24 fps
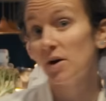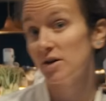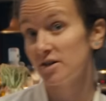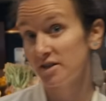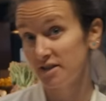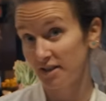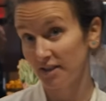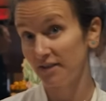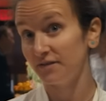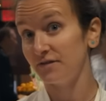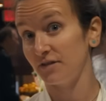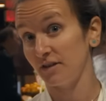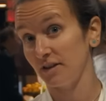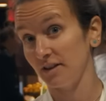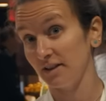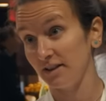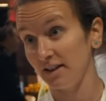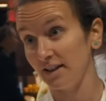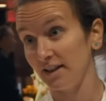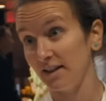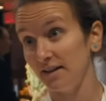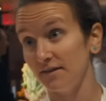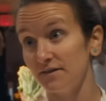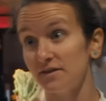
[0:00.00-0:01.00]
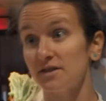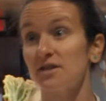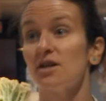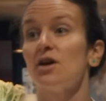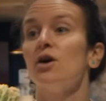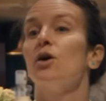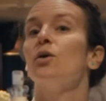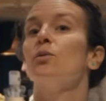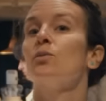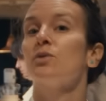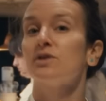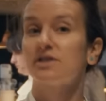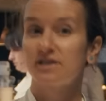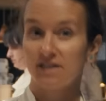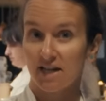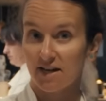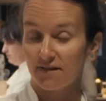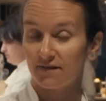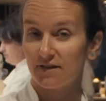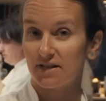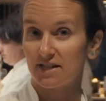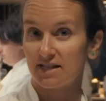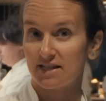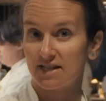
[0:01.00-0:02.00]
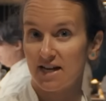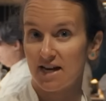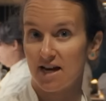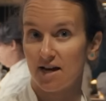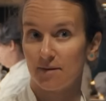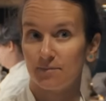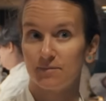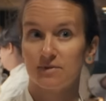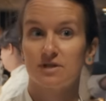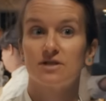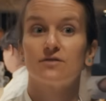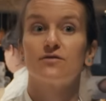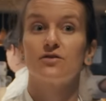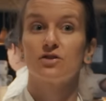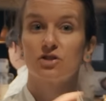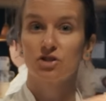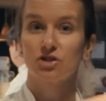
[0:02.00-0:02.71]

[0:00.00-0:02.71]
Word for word: parsley for the leaves. We'll save the stems for